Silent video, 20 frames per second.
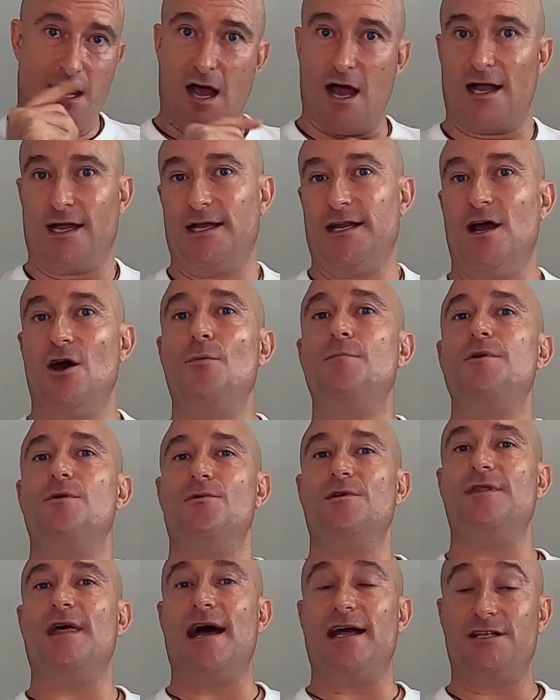I can help you
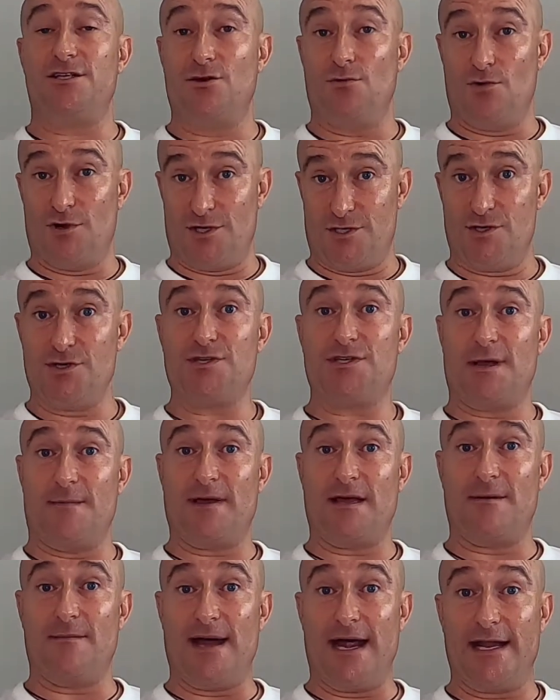with that. Do you want to do
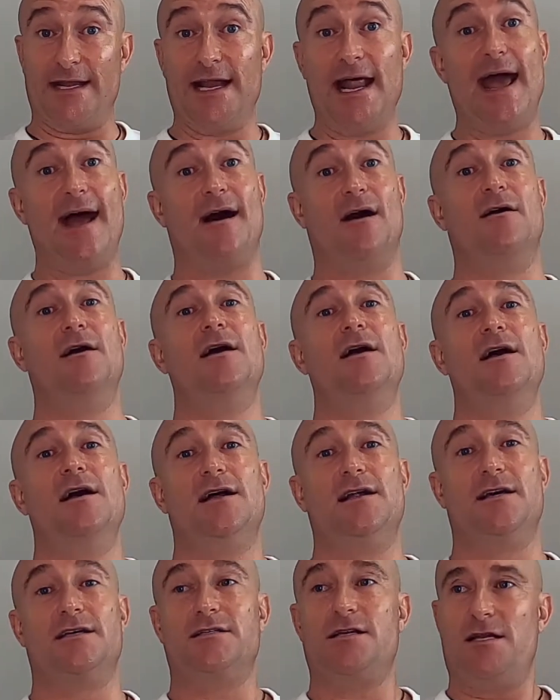something about it now?"
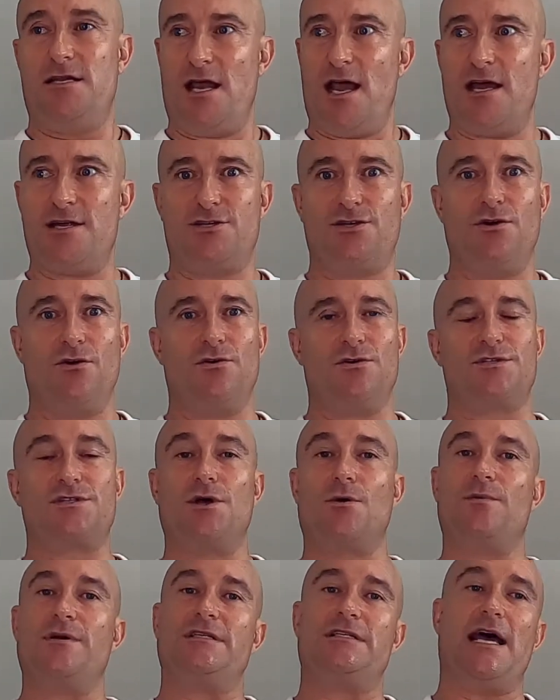And I said, "Yeah, sure."
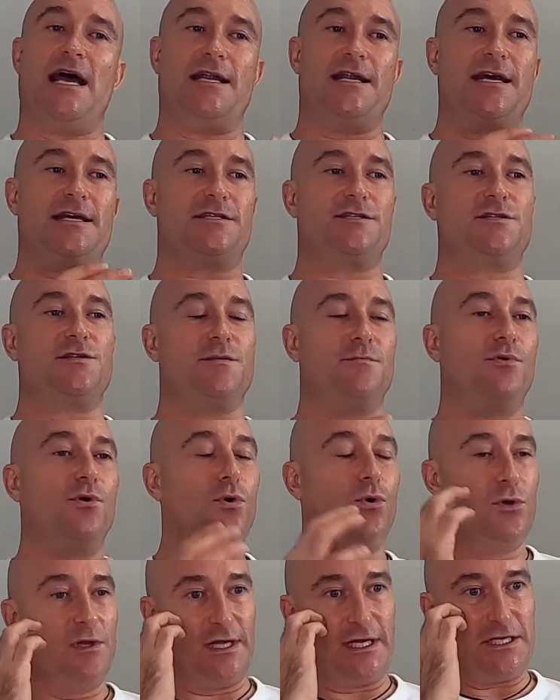So we sat next to the
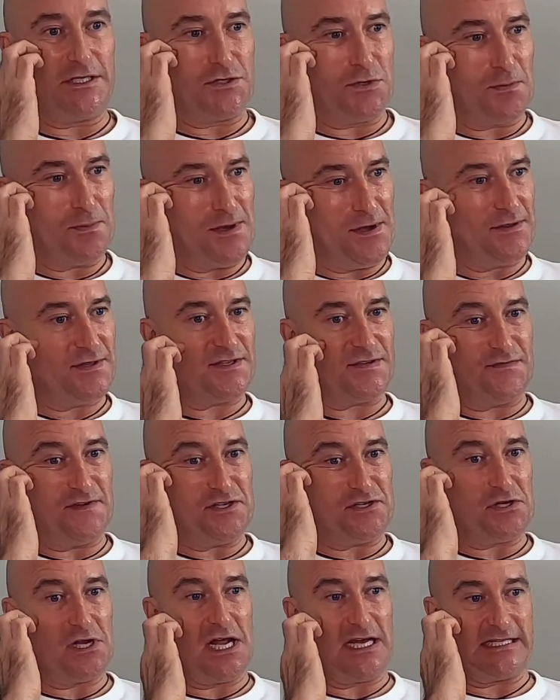pool, and he took me on this
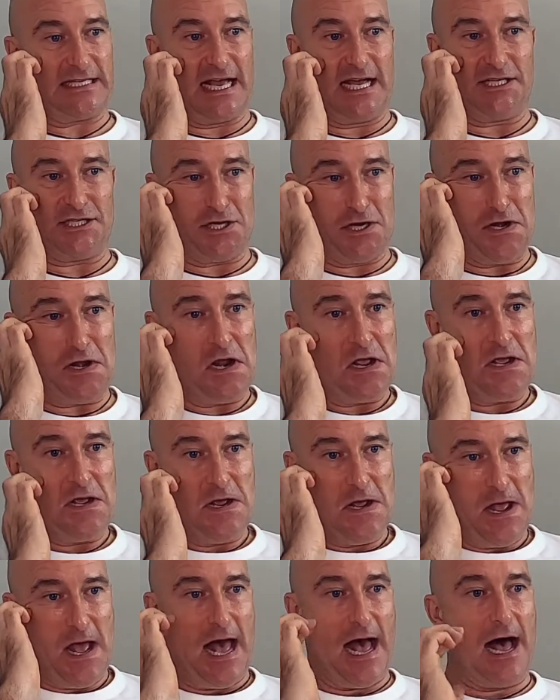visualization
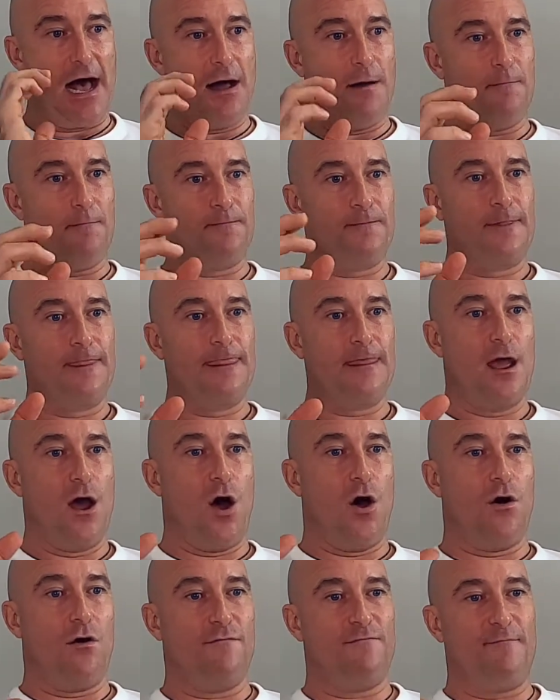
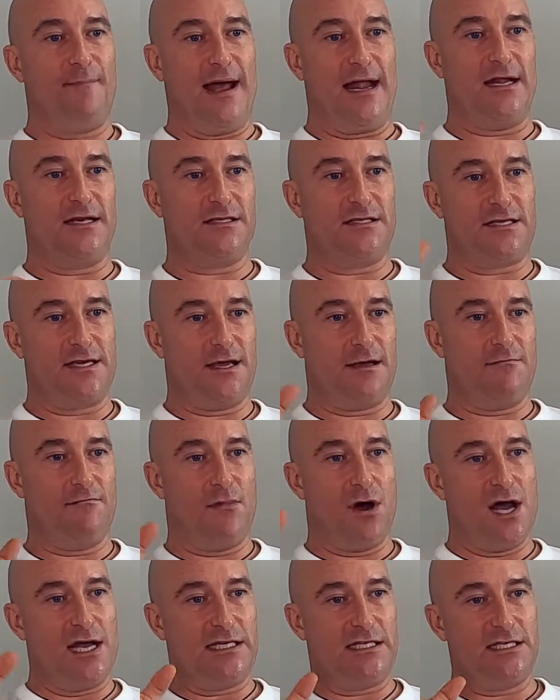of balancing
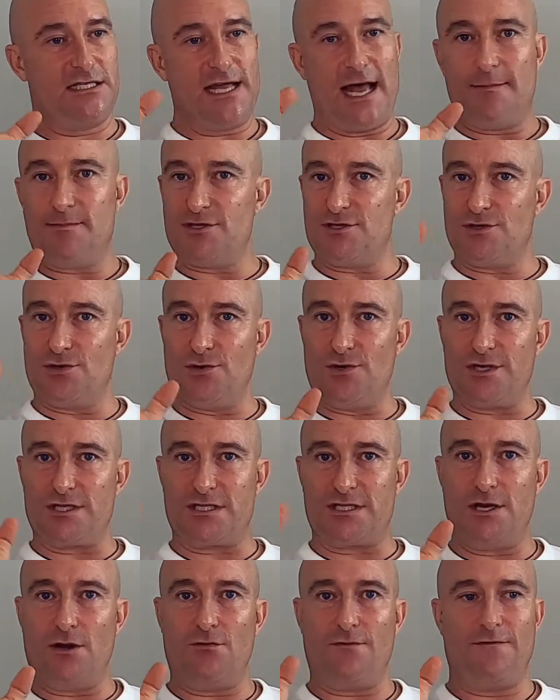my saboteur
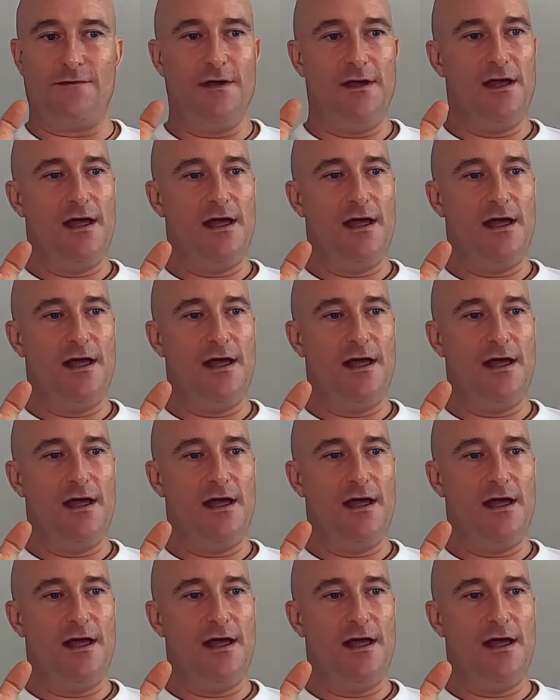self